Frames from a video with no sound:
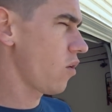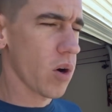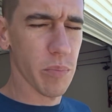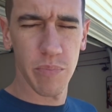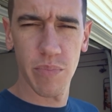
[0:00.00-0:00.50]

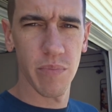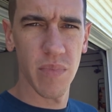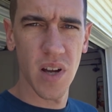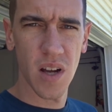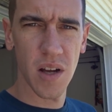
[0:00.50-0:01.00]
Or
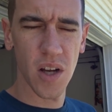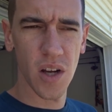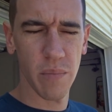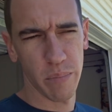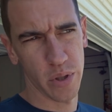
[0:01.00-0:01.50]

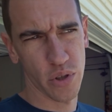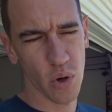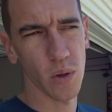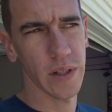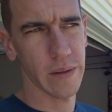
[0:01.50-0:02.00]

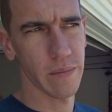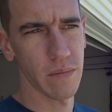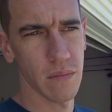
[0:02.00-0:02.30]
petroleum.